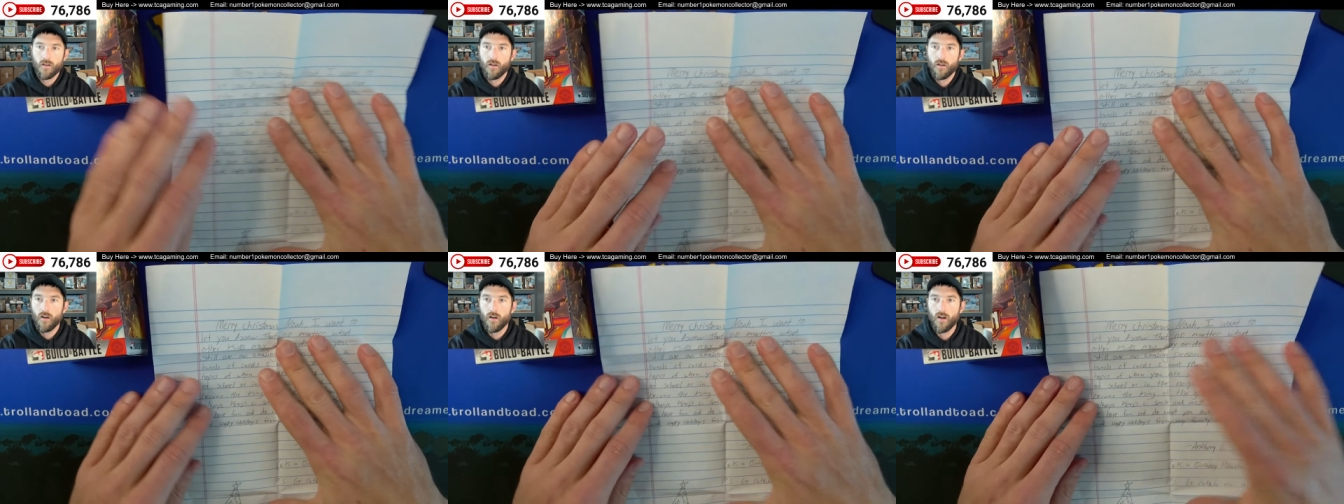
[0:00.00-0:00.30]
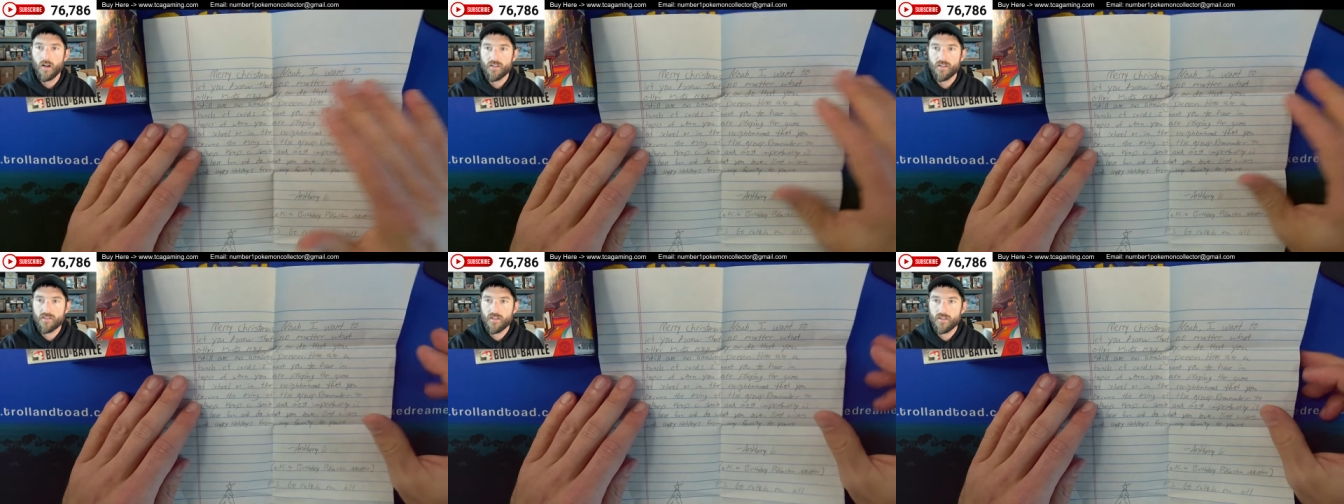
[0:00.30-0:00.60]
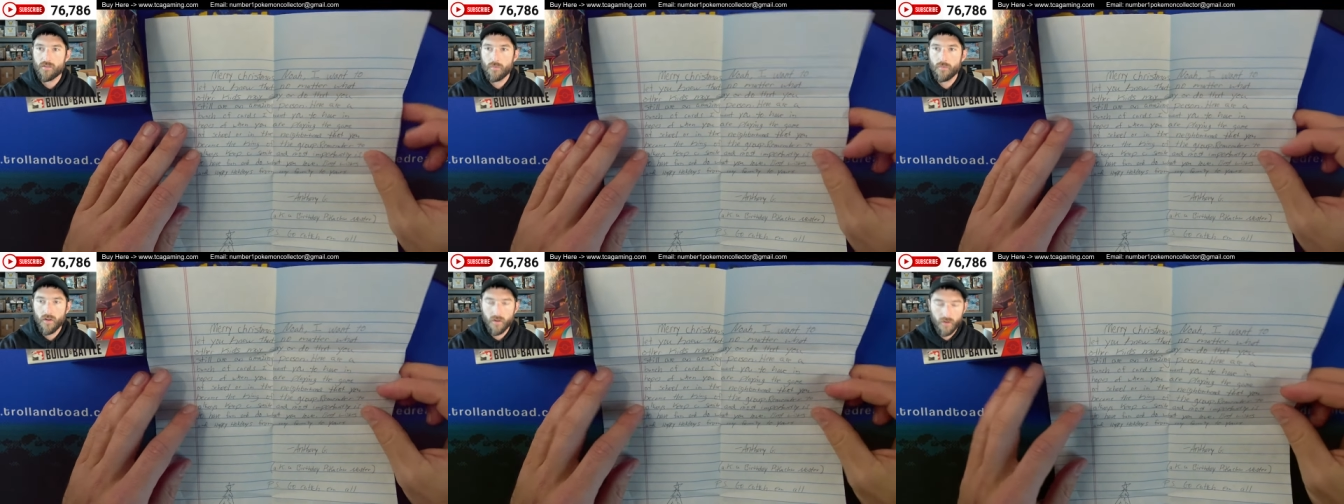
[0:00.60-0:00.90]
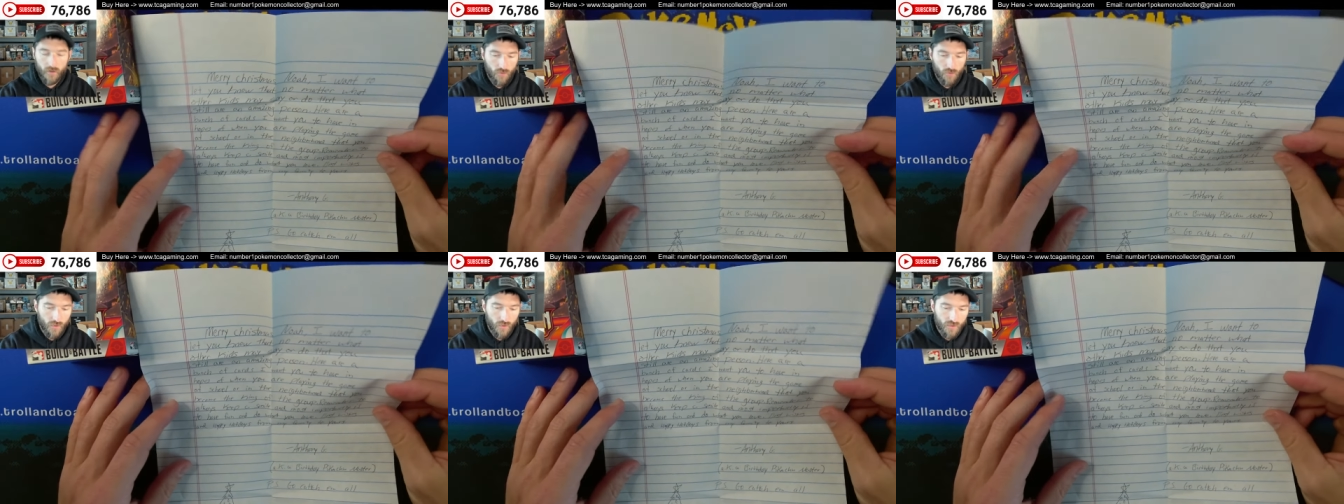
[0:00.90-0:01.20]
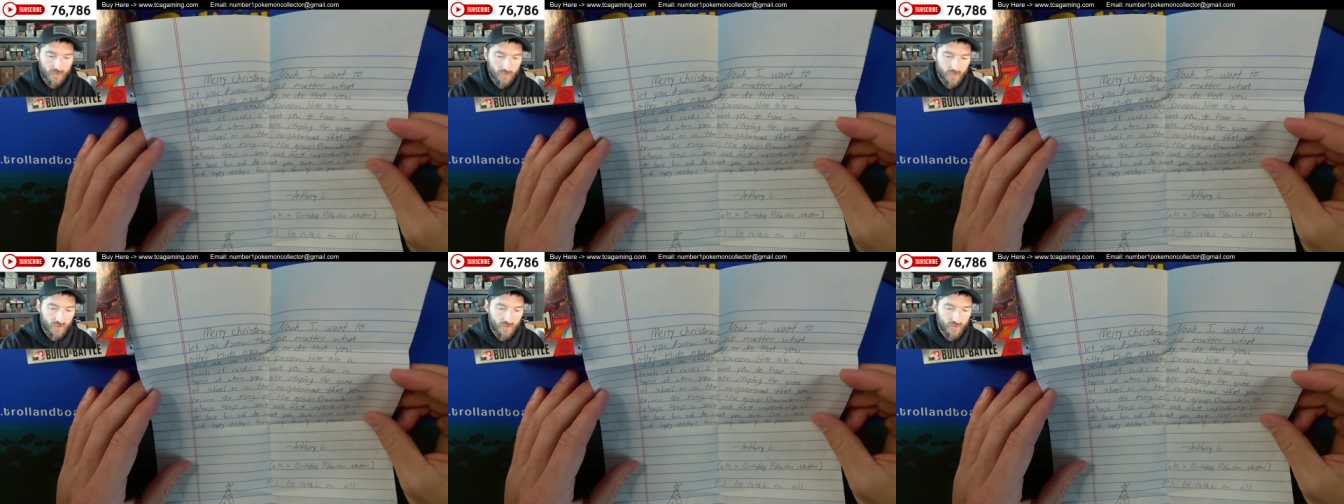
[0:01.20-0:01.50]
All right, it says, Merry
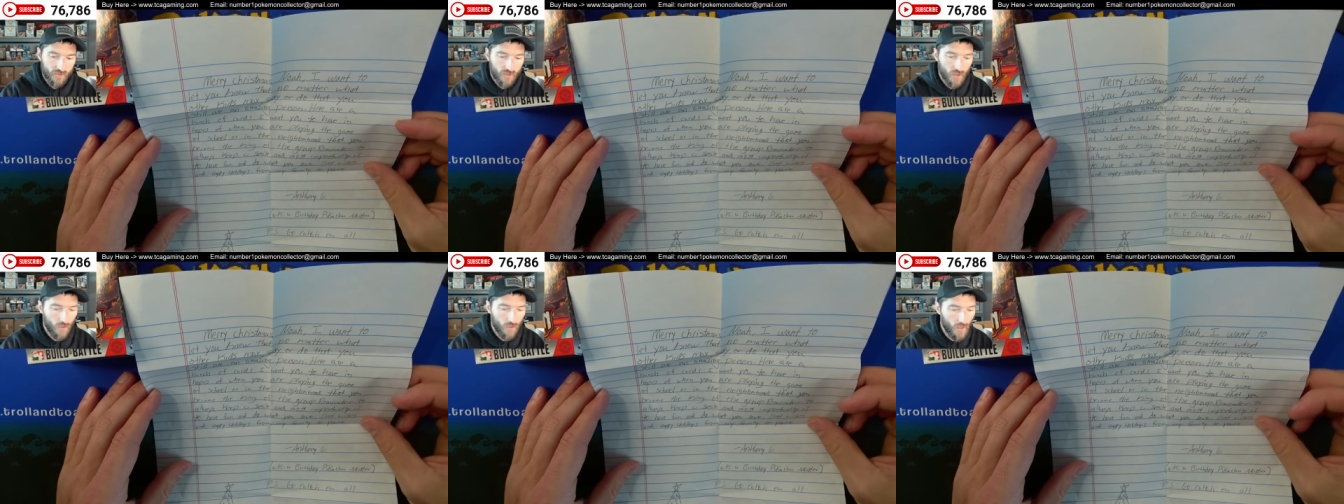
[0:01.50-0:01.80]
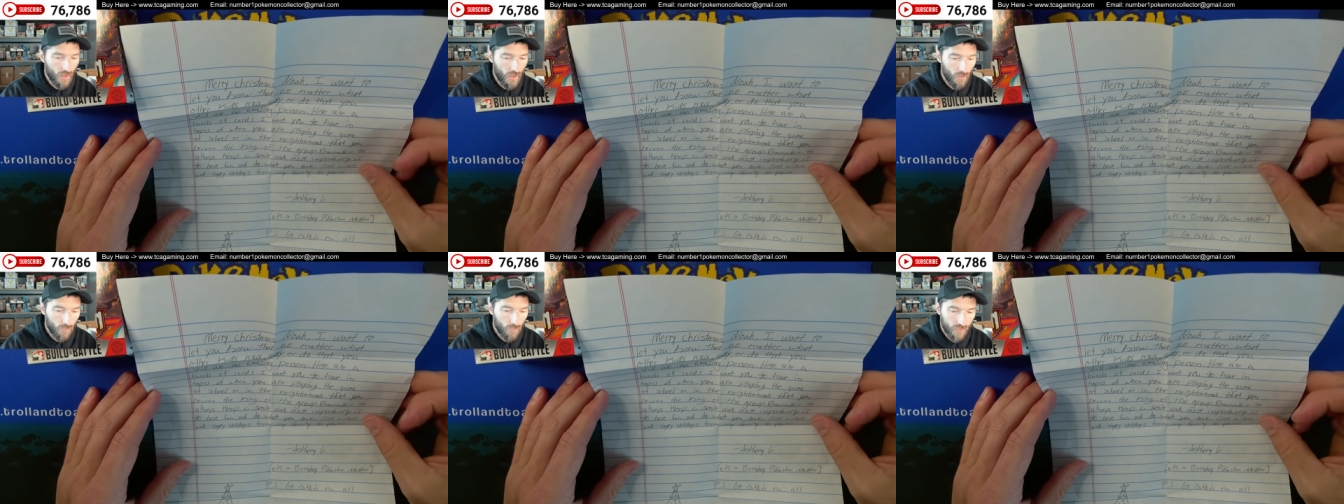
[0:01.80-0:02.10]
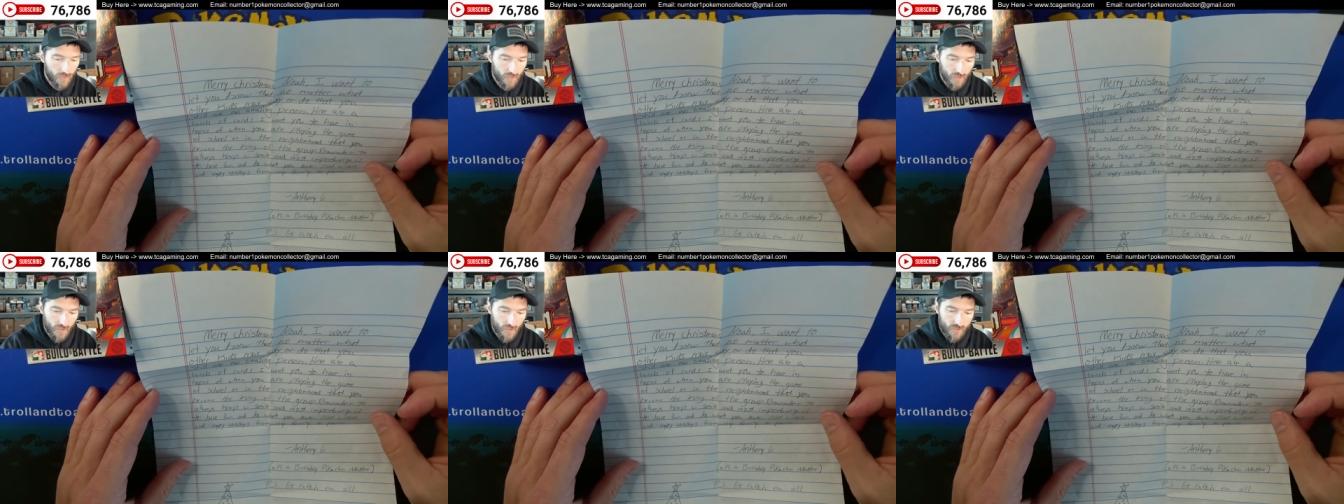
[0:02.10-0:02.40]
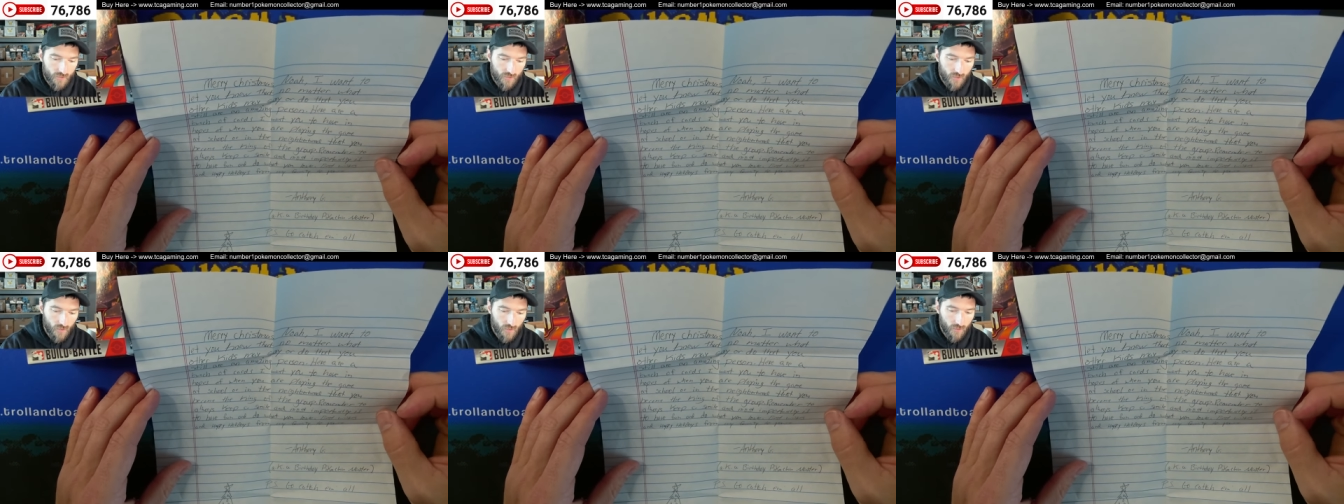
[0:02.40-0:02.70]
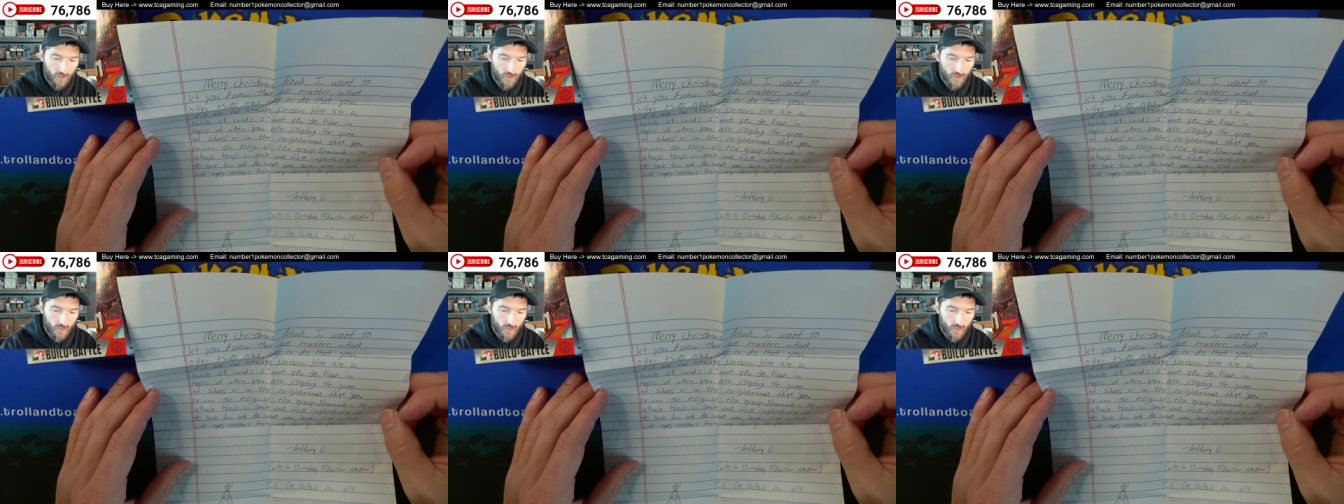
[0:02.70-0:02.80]
Christmas, Noah. I want to let you know